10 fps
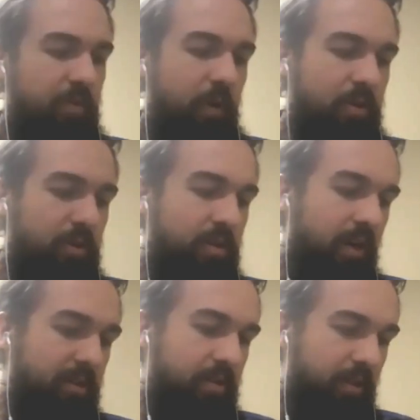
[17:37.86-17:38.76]
few
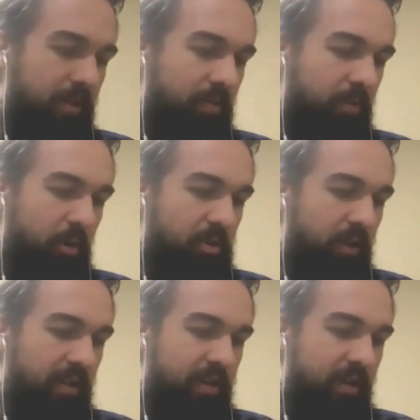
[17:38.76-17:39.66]
exercises like the, the
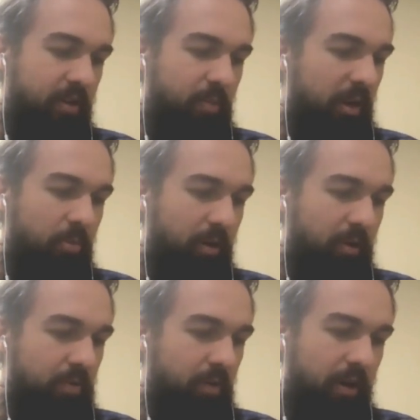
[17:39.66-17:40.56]
personal essay it took me a couple
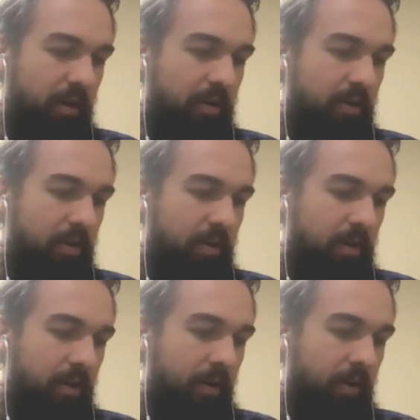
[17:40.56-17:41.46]
hours to write
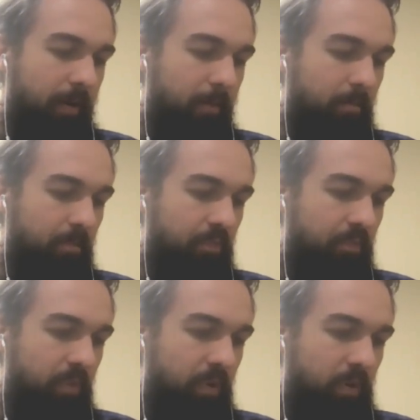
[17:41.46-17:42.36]
um
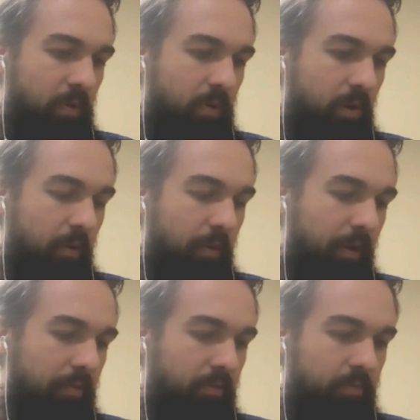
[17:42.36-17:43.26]
I mean,
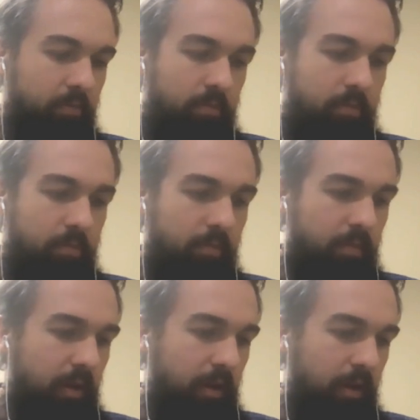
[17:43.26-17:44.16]
and
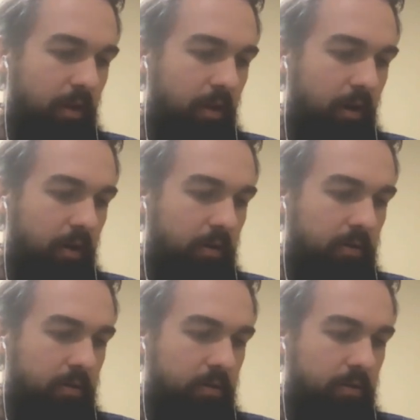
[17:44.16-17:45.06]
the uh
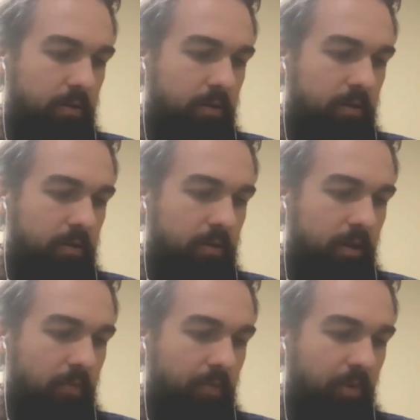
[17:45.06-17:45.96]

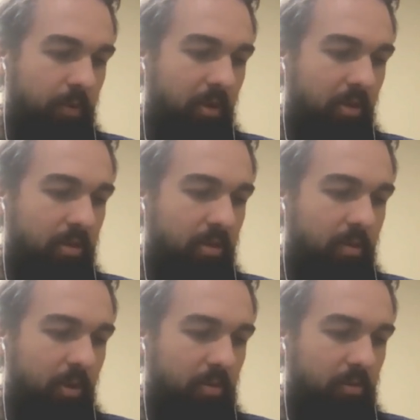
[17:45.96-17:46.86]
thumbing
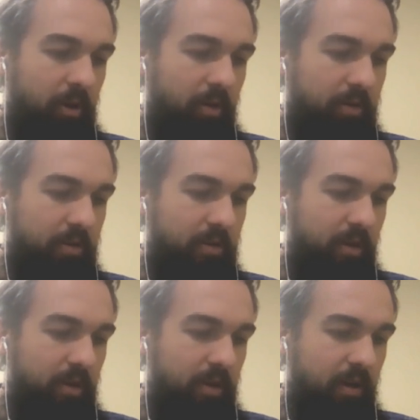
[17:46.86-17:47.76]
thumbing through now just
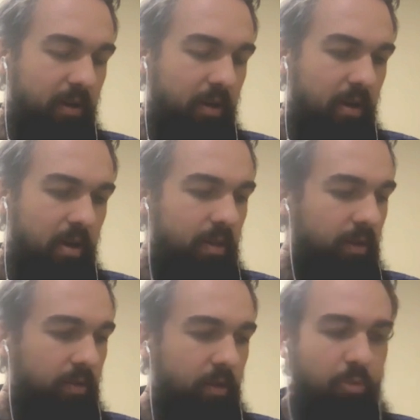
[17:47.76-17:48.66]
kind of thinking
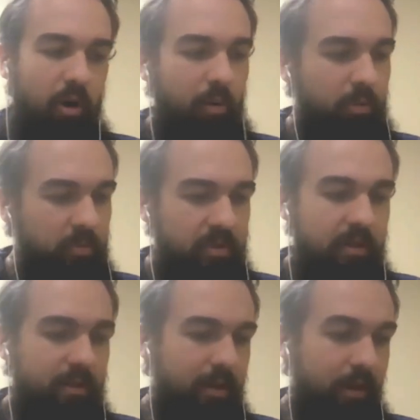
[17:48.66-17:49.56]
the the problems
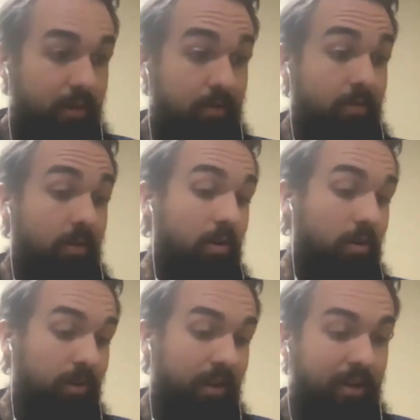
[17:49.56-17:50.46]
didn't take
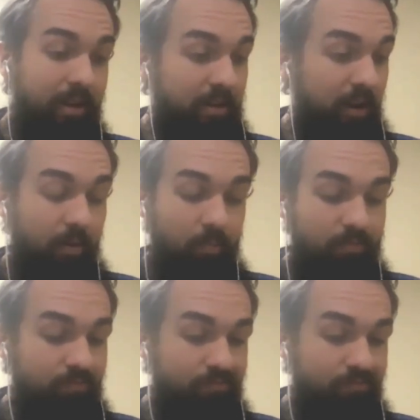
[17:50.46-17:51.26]
hardly any time